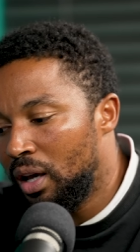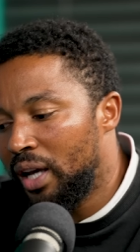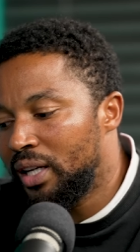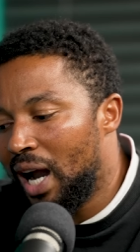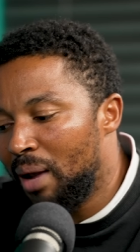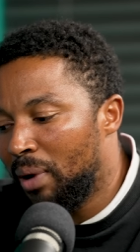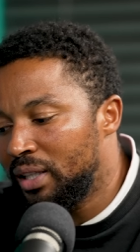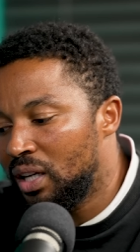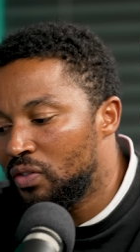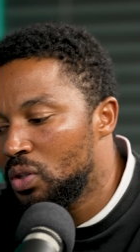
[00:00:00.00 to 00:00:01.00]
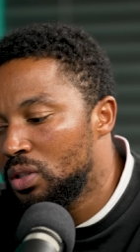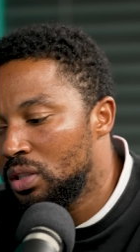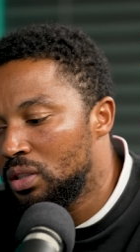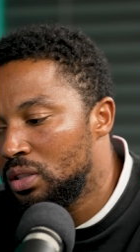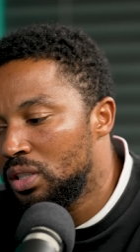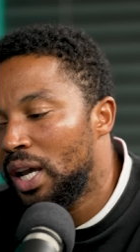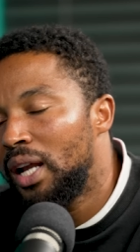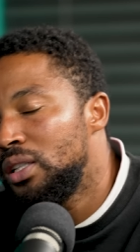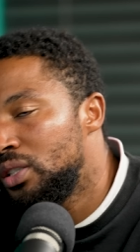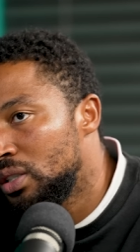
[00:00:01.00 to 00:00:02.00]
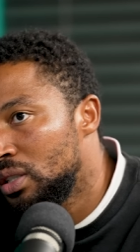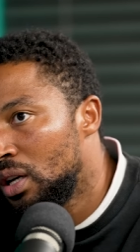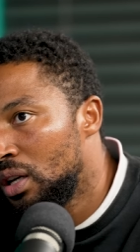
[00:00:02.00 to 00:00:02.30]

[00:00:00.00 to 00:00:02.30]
and I might have certain challenges.